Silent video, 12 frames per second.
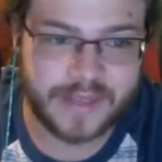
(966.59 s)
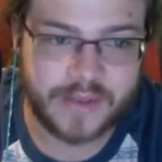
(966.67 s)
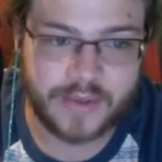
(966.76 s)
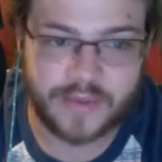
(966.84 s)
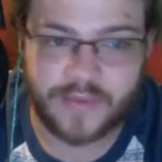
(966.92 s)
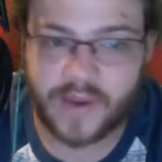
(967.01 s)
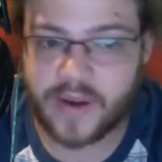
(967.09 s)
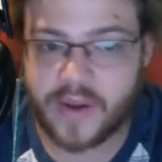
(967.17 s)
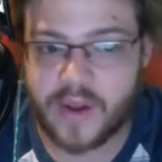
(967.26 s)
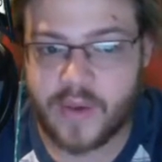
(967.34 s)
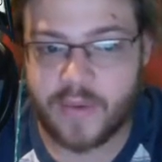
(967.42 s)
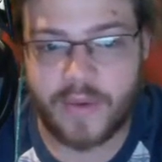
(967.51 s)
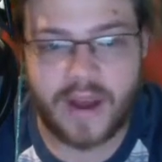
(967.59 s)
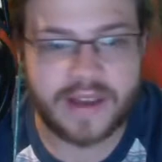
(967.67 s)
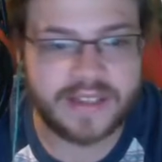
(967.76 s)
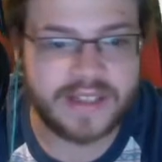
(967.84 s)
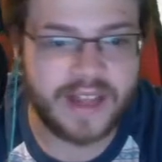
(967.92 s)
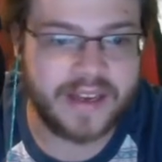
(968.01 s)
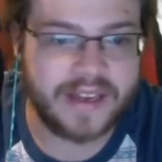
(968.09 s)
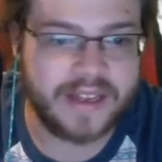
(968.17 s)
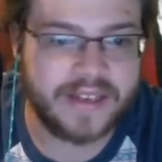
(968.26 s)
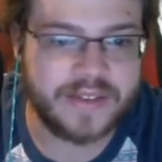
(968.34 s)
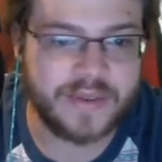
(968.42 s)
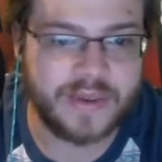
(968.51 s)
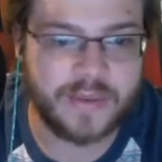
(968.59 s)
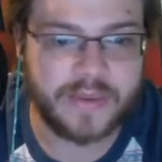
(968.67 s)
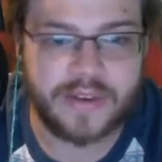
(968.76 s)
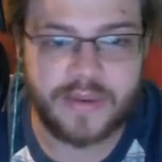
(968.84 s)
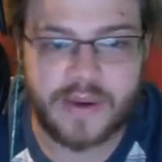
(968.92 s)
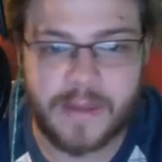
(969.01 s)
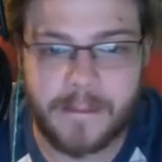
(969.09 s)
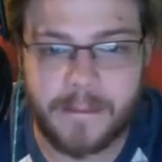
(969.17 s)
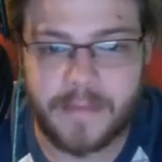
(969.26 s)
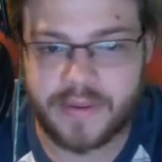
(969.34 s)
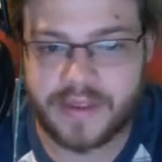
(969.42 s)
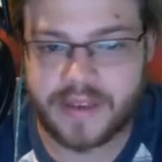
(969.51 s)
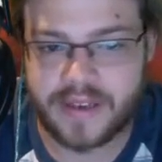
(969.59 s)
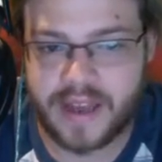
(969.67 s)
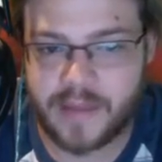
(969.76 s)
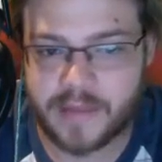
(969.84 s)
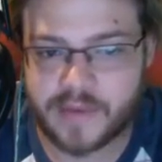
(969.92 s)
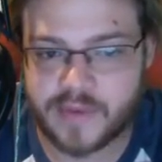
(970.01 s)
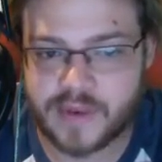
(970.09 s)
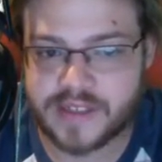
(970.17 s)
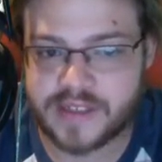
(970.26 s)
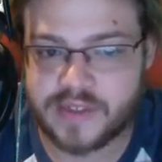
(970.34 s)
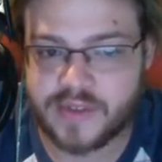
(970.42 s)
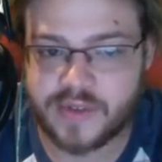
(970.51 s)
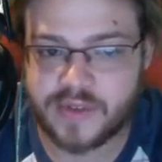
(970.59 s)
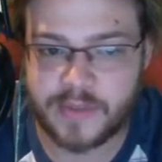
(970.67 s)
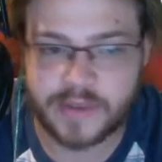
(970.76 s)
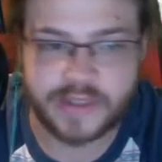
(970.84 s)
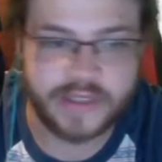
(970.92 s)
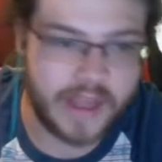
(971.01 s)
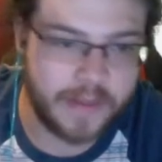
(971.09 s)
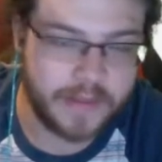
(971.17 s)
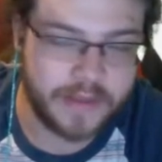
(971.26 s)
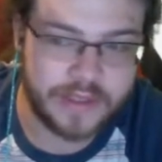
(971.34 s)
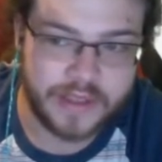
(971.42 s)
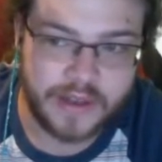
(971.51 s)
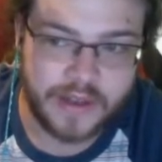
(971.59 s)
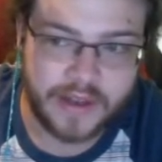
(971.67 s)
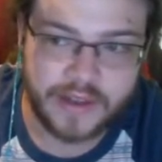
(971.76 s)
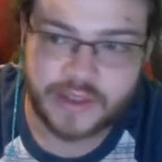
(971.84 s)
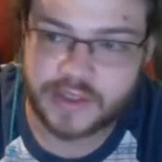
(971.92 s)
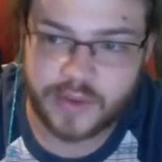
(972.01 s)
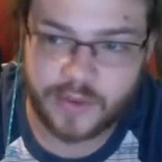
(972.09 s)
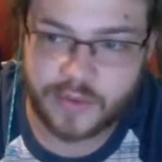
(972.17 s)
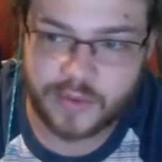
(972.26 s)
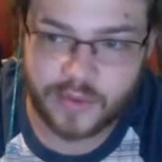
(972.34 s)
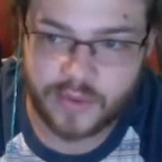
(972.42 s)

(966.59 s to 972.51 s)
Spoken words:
So it's fine. We Rock Slide into it. We do 1,000,000 damage. Why does this do so much damage? It's just neutral.